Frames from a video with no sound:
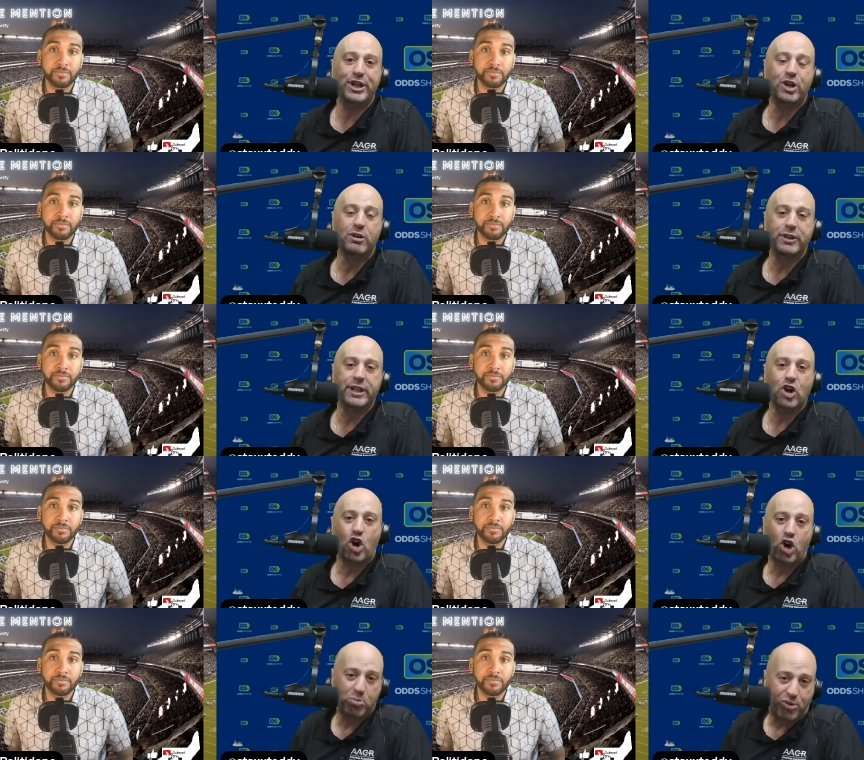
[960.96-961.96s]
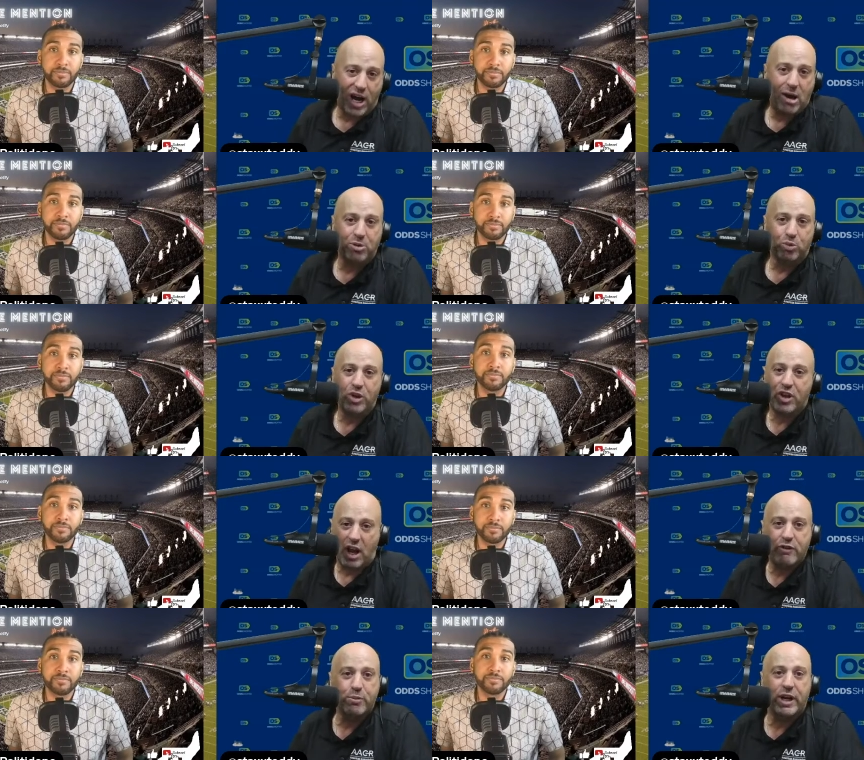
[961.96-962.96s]
Speaker 1: Irving are a problem with
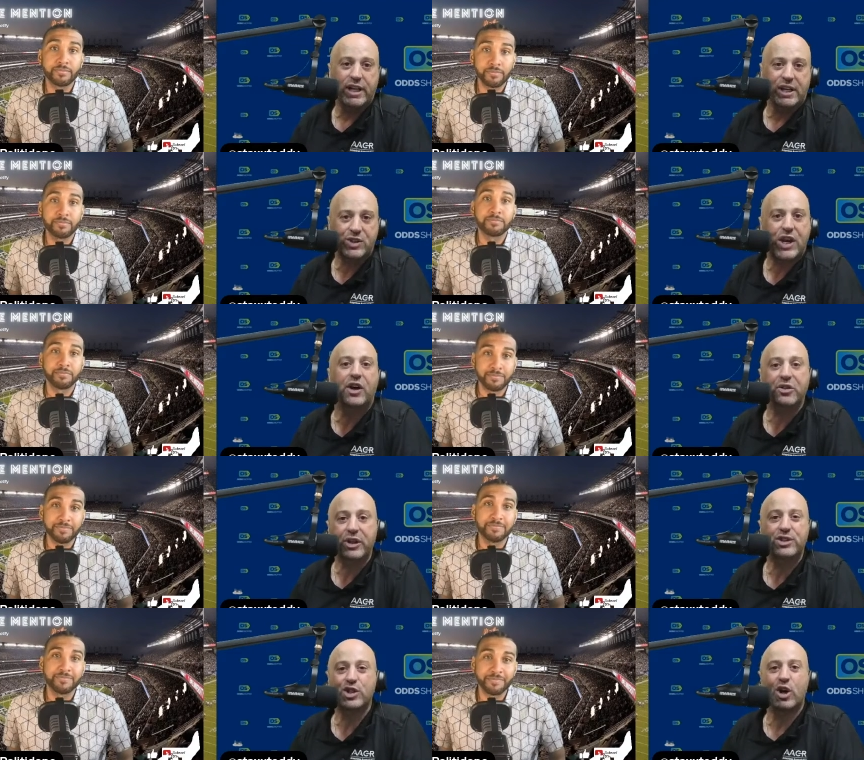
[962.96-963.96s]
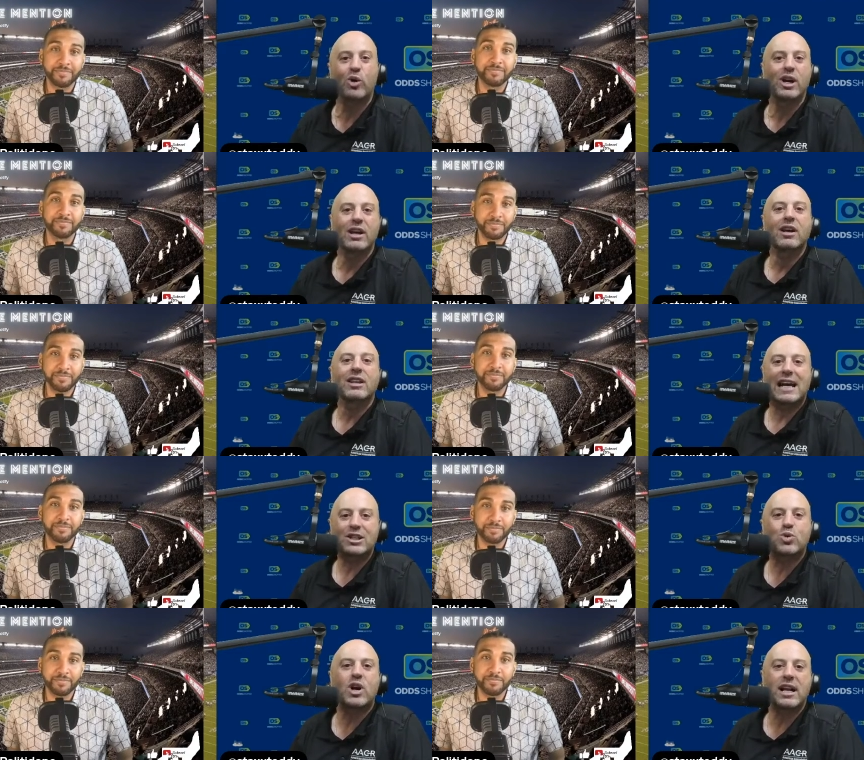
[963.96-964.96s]
everybody else healthy. So that's
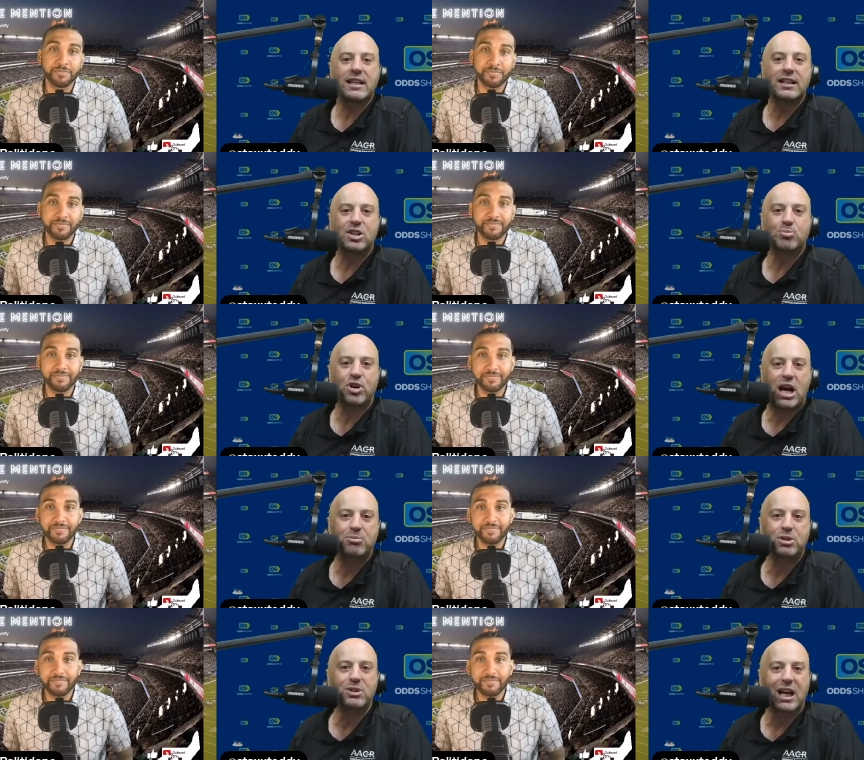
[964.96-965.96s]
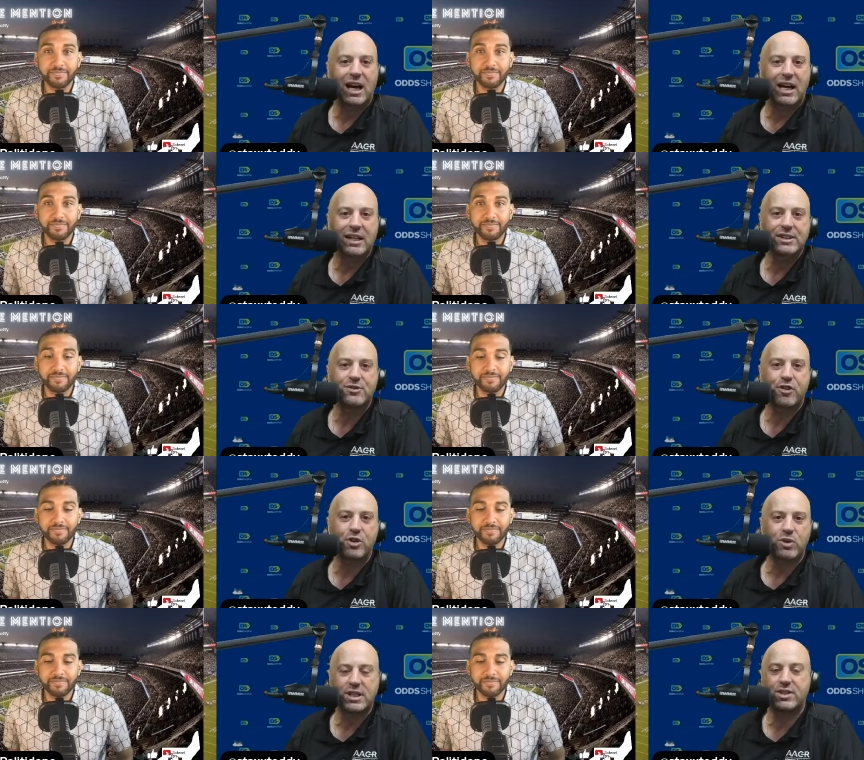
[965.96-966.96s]
where I think the problem lies for the
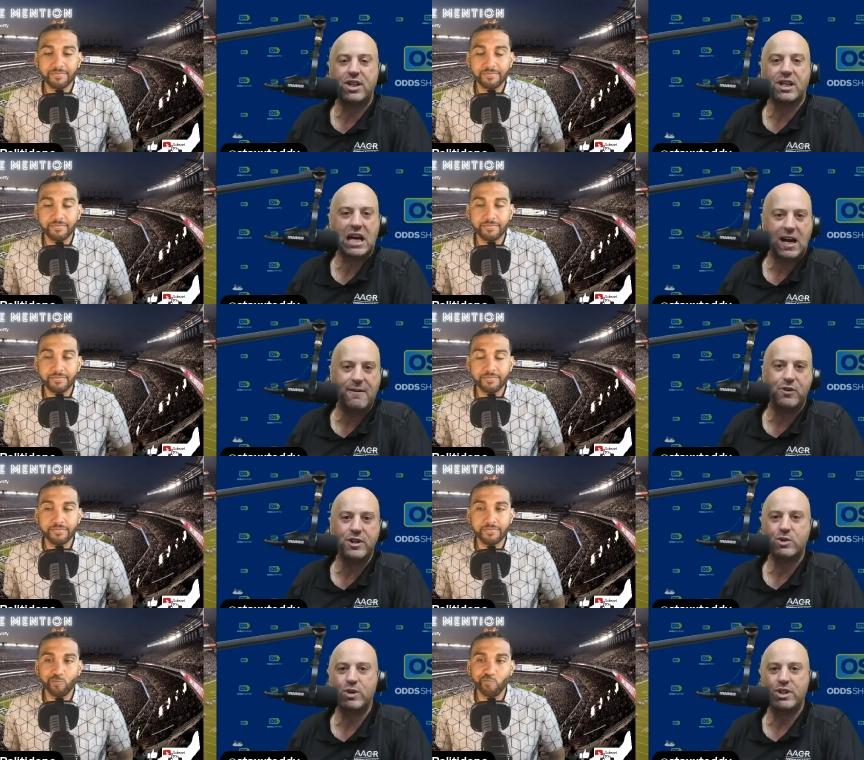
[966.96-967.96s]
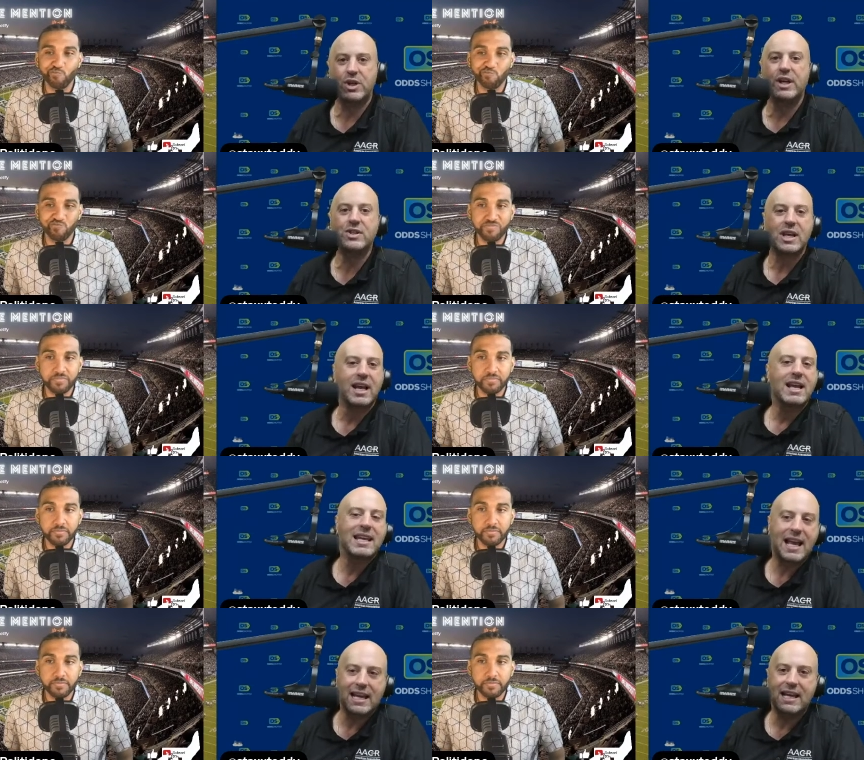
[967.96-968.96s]
rest of the conference, which is, yeah,
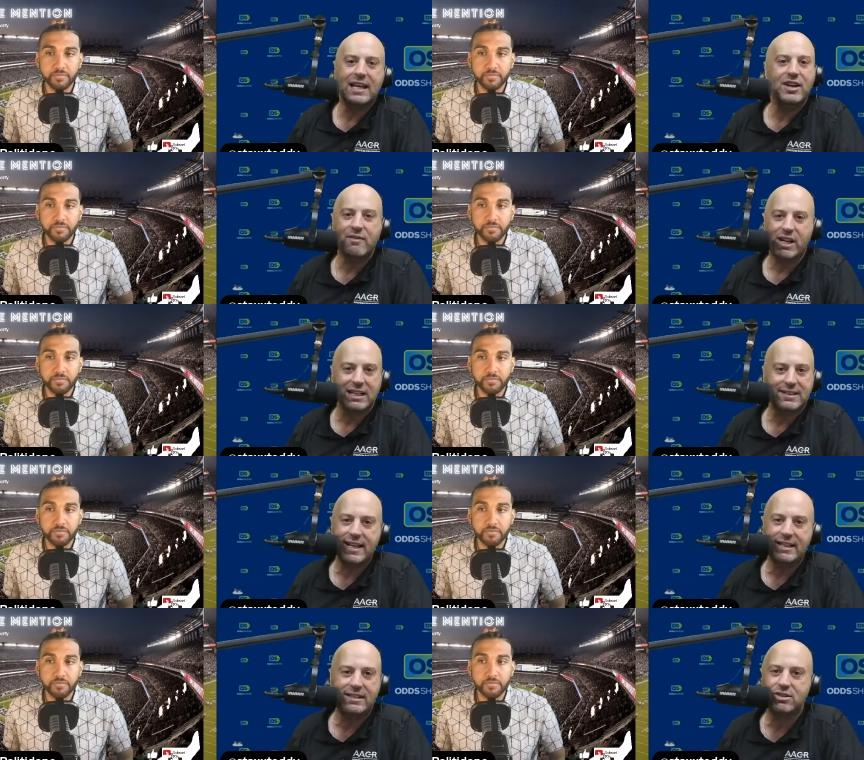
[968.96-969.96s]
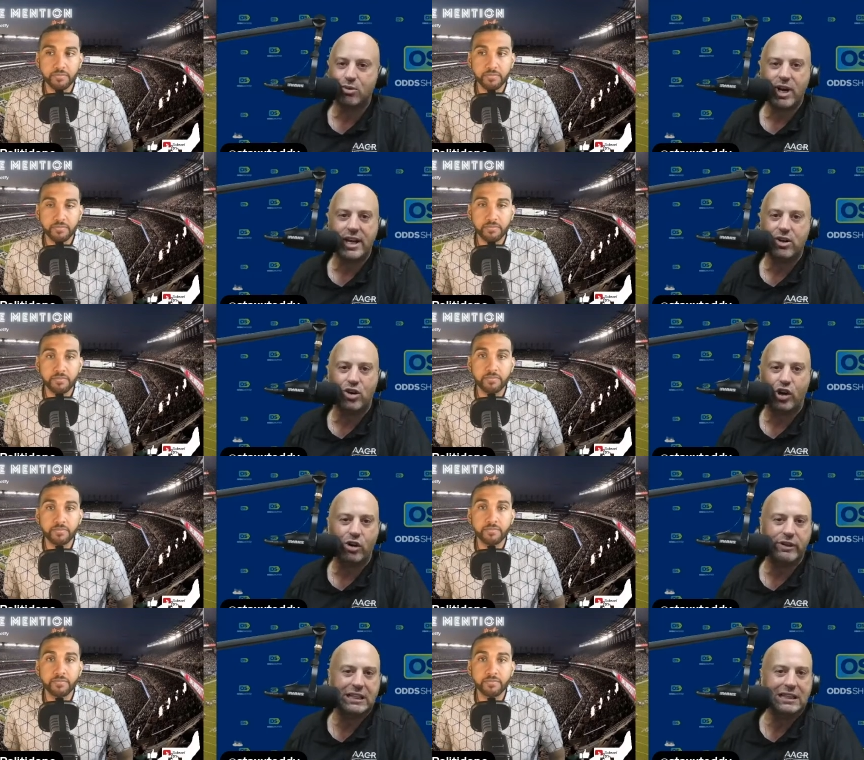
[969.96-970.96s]
yeah, you're never going to take Durant or
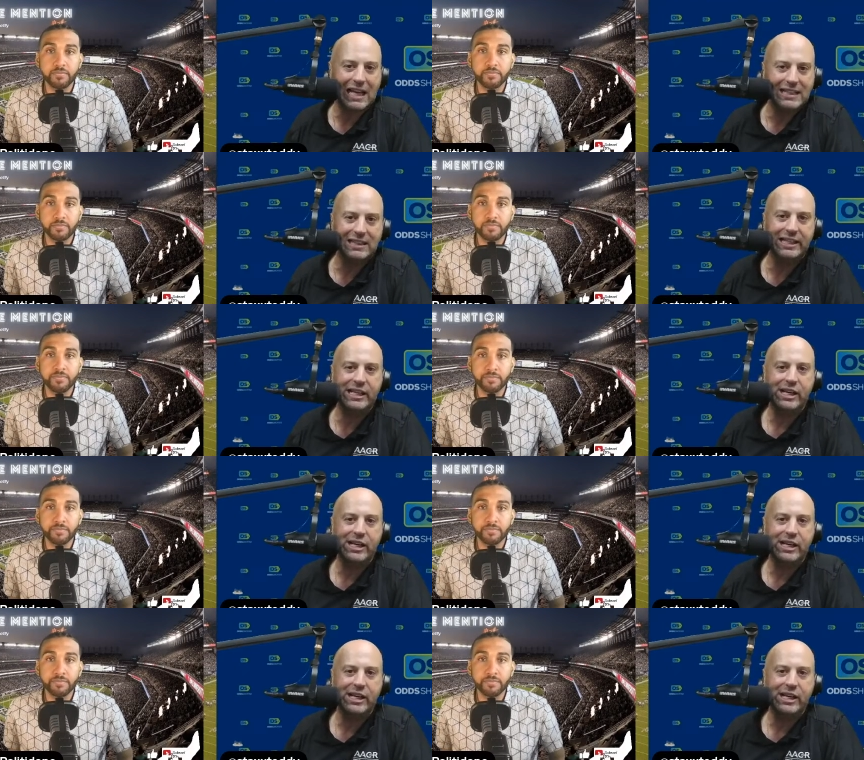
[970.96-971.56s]
Irving lightly.